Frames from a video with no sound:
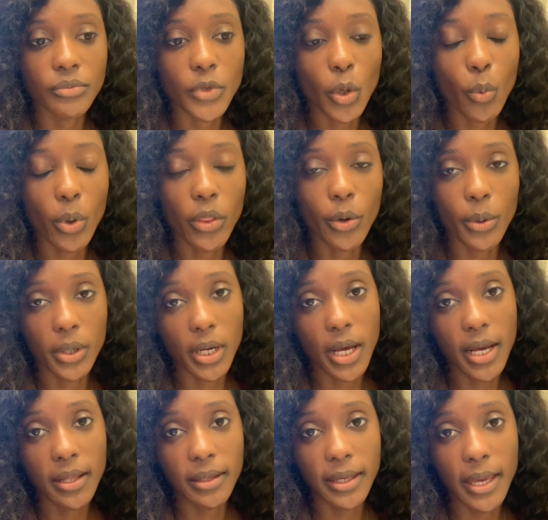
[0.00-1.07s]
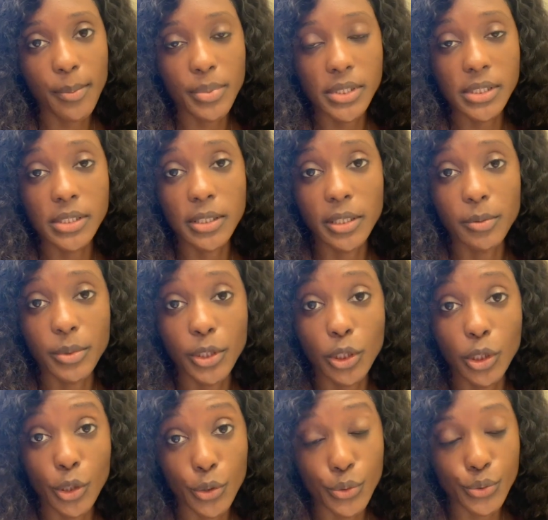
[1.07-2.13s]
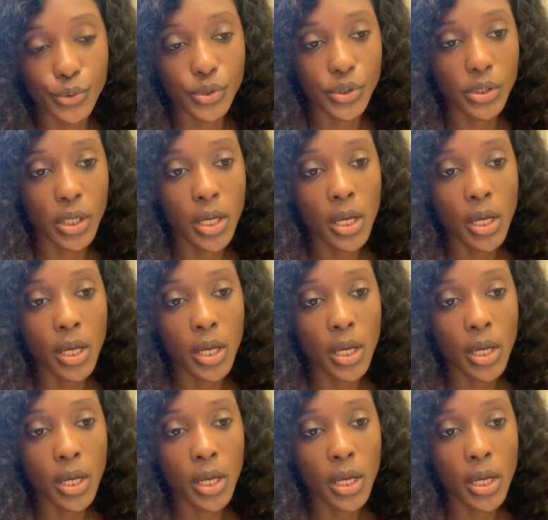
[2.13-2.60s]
whether or not campus is going to be closed.